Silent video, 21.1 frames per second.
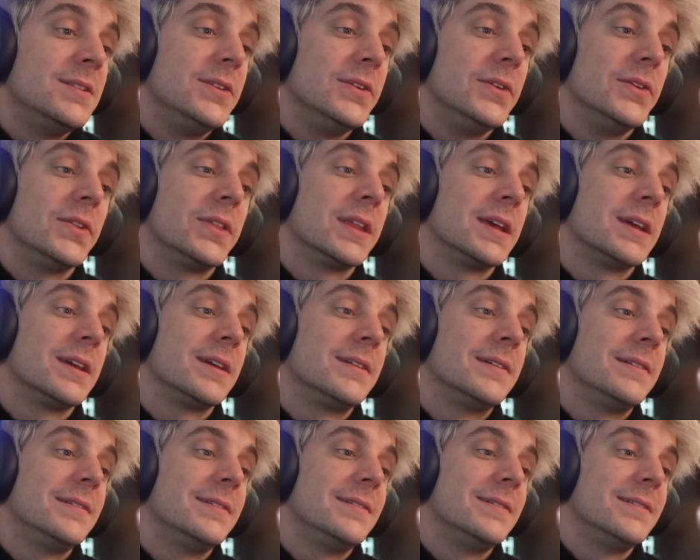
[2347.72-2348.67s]
Do you
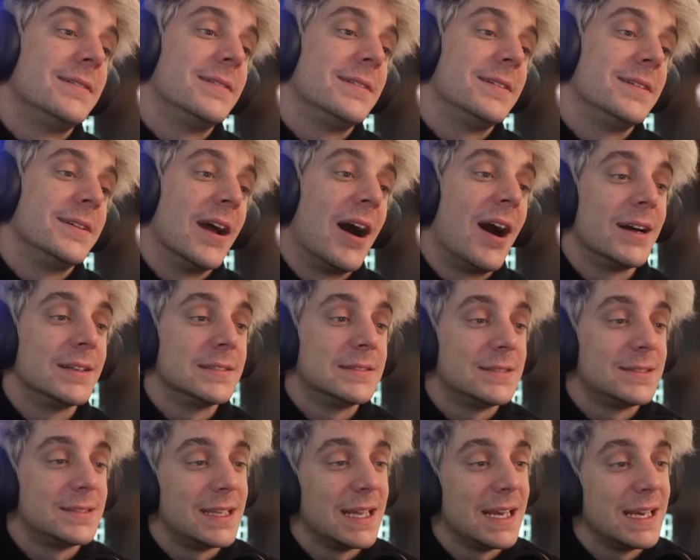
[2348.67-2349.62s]
think God
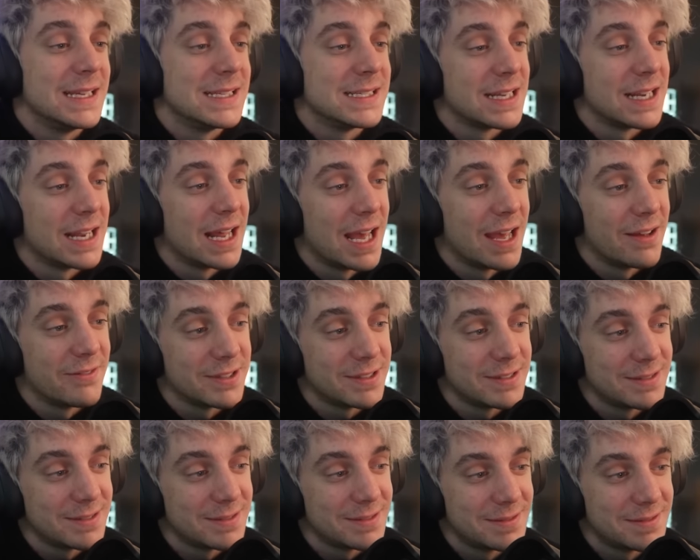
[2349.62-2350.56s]
stays in
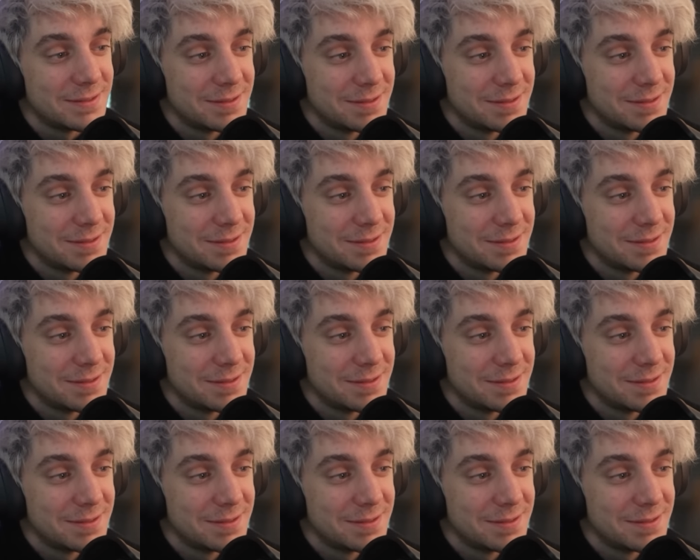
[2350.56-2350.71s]
heaven